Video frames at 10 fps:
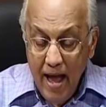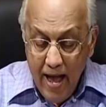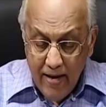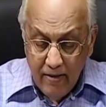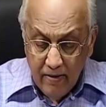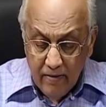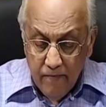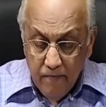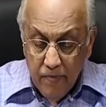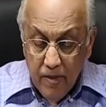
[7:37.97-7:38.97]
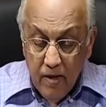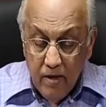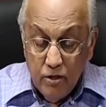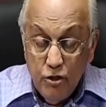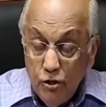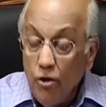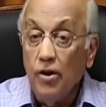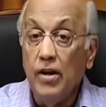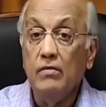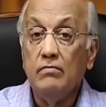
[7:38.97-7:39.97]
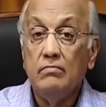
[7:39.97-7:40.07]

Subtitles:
And joy,